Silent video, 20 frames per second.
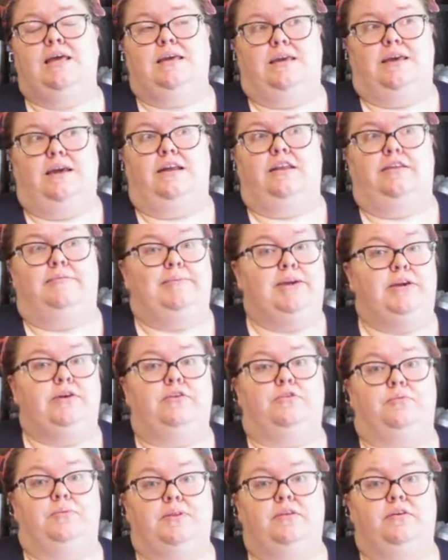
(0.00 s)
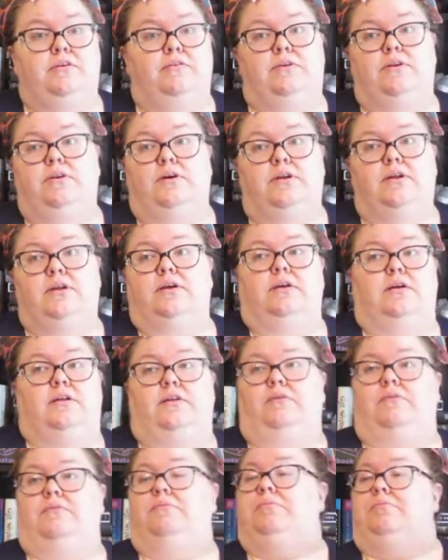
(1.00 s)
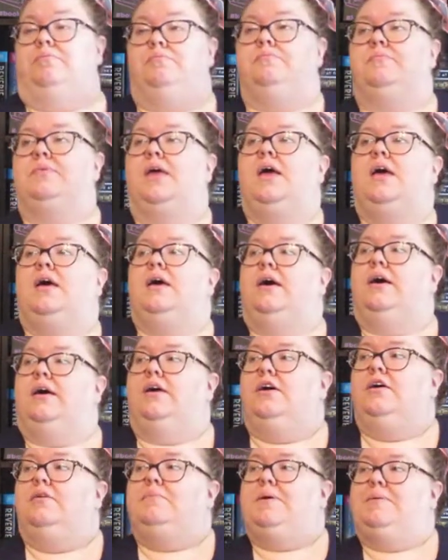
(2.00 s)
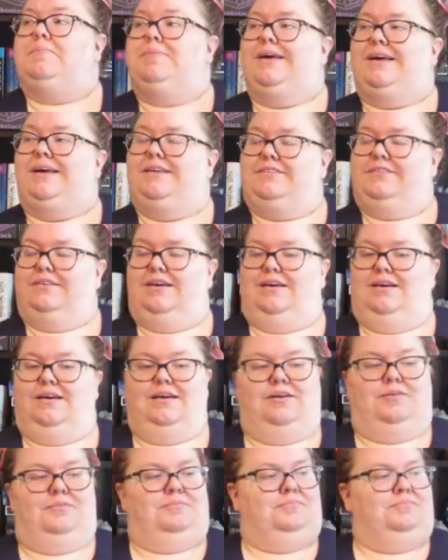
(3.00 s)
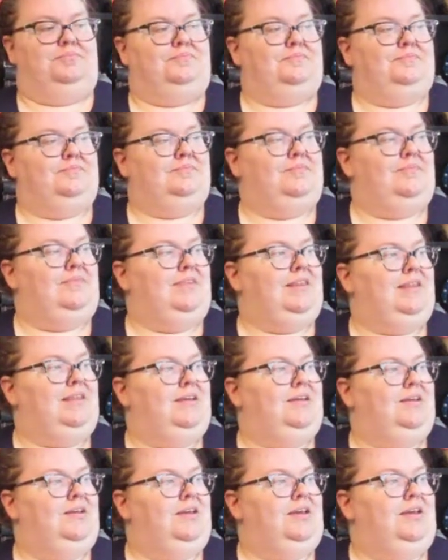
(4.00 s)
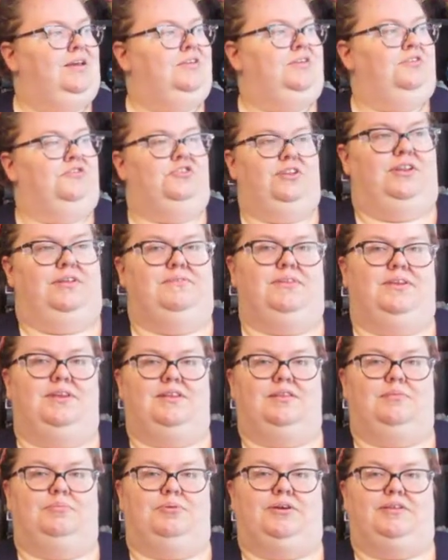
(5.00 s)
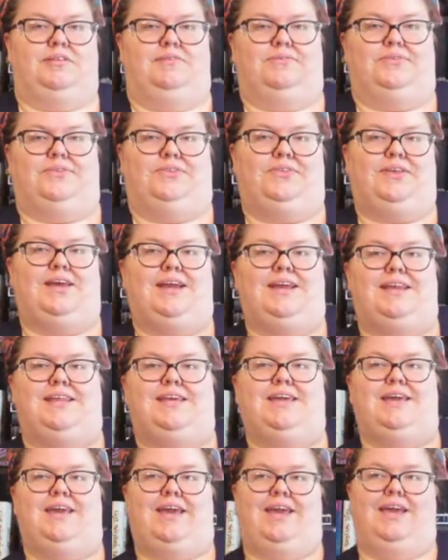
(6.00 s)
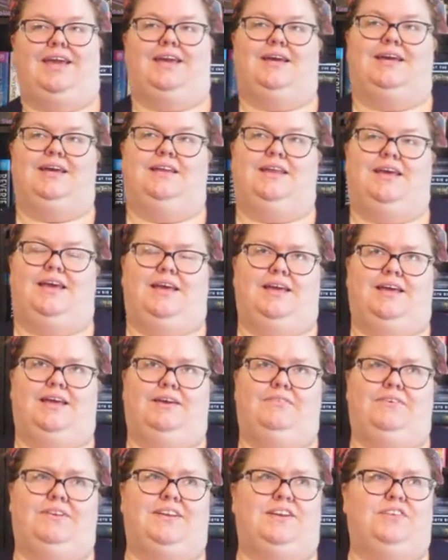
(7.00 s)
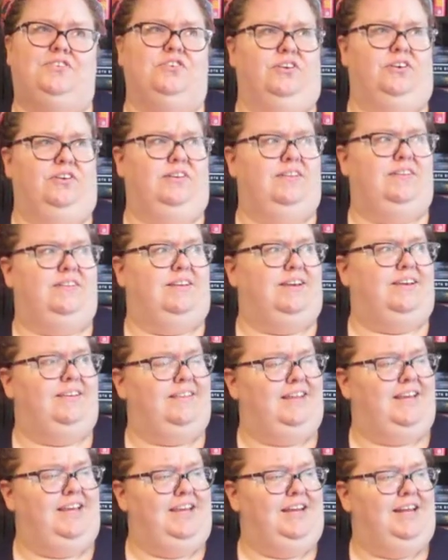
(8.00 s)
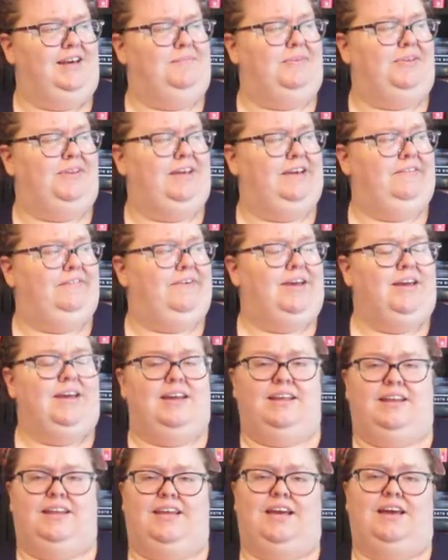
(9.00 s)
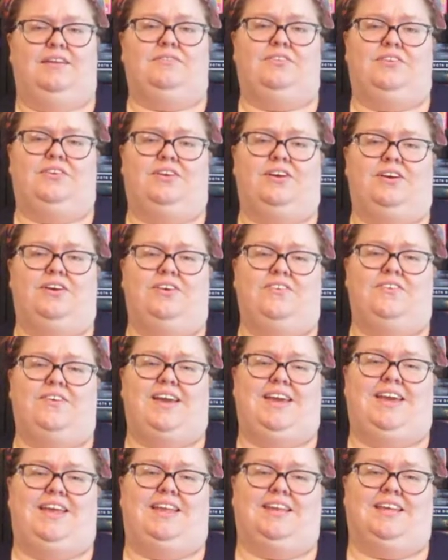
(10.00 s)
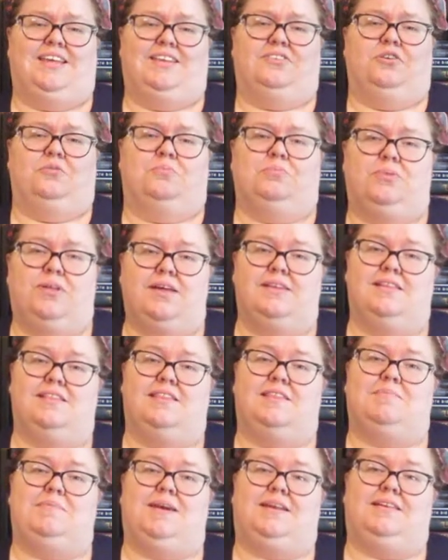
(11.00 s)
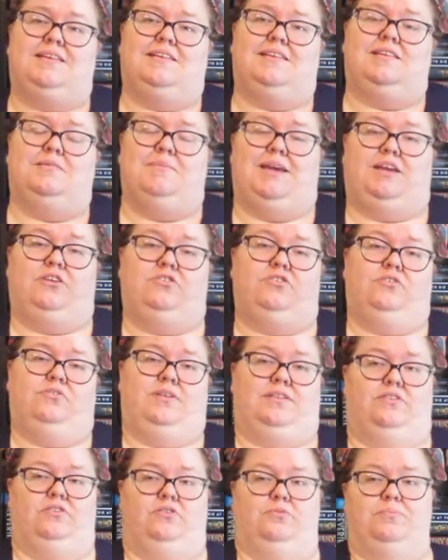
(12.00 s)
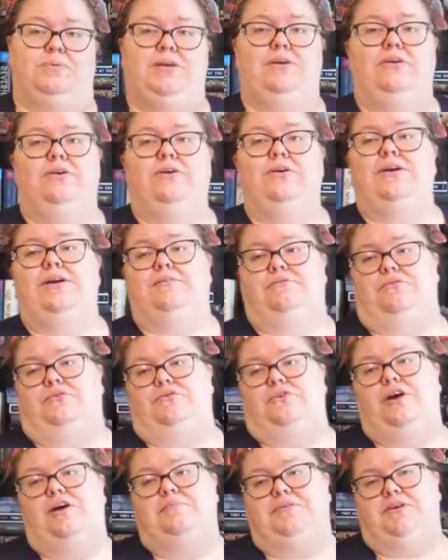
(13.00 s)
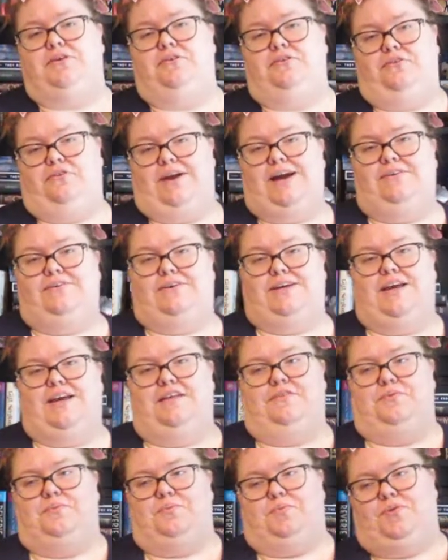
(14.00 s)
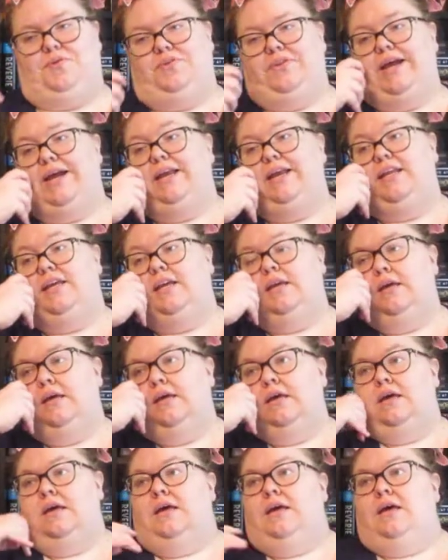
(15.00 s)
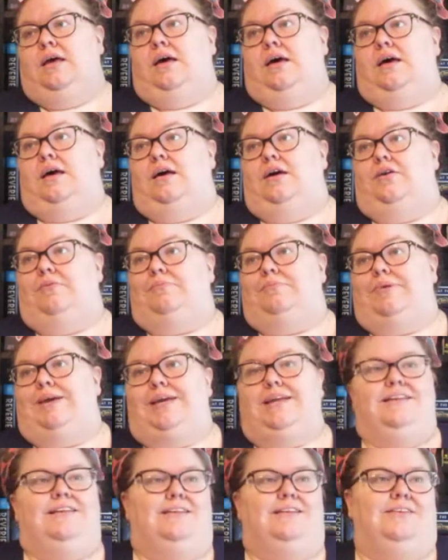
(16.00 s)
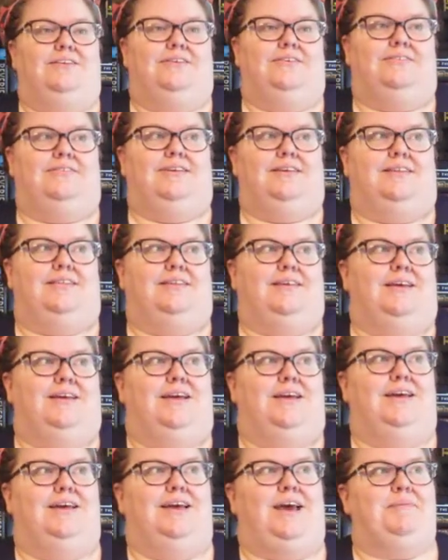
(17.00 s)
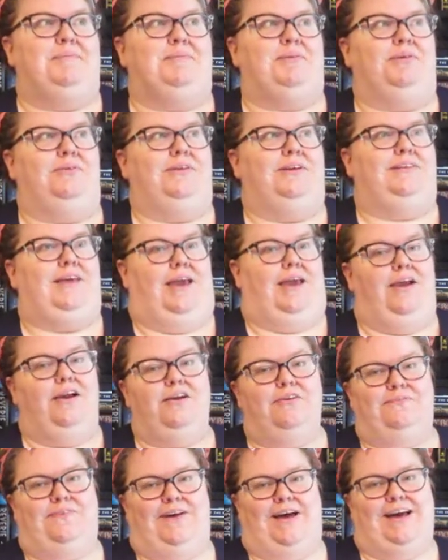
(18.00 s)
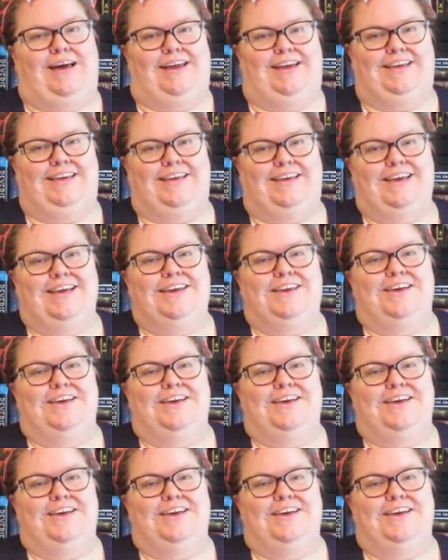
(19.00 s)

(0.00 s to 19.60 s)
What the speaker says: Can the mirrors, what's going on? I don't know. So lives in this oppressive society, and when they turn 16, I believe, they have to go and get their blood inspected to make sure that they're pure. If they're not pure, they're outcast from society. And then there's these absolutely terrifying